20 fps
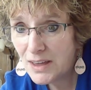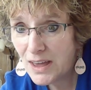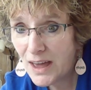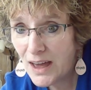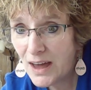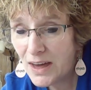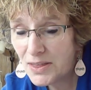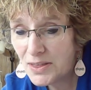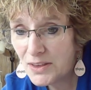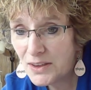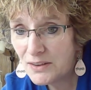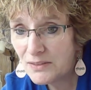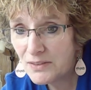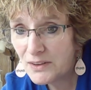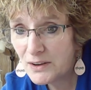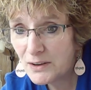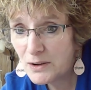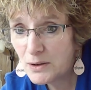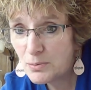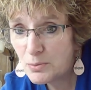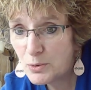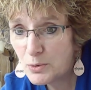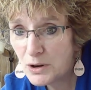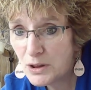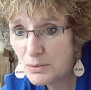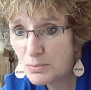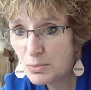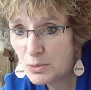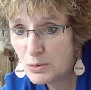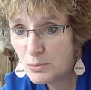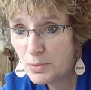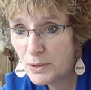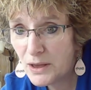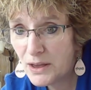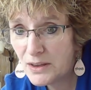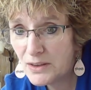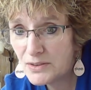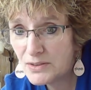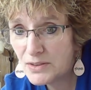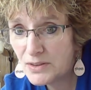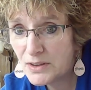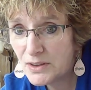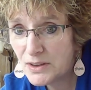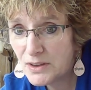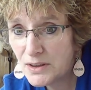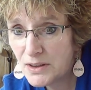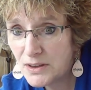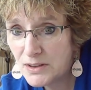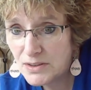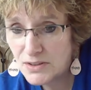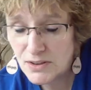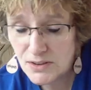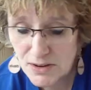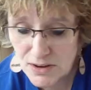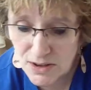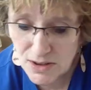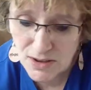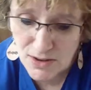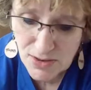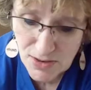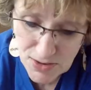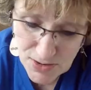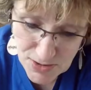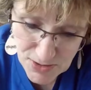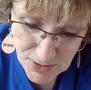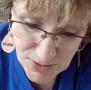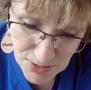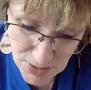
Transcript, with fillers: Kathy, very pretty blue paisley. Denise